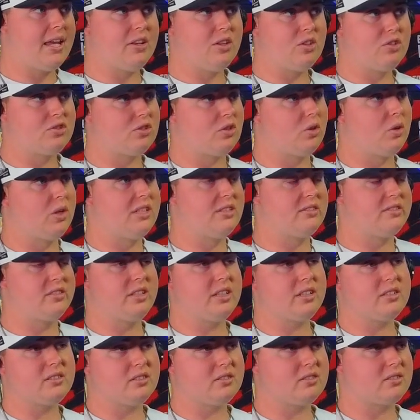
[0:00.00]
So and
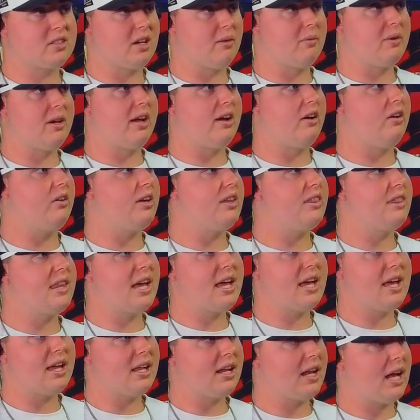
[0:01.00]
6 is coming out,
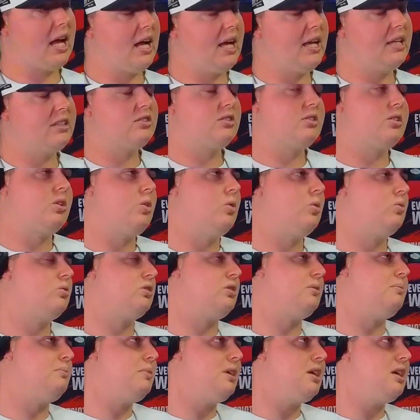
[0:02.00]
and so
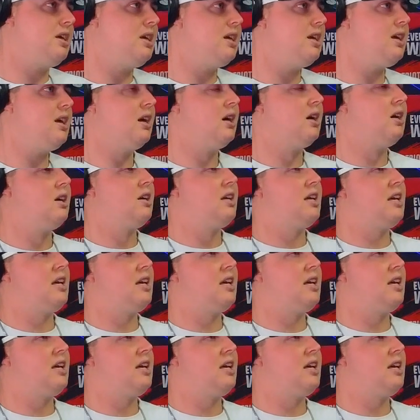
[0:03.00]
to me,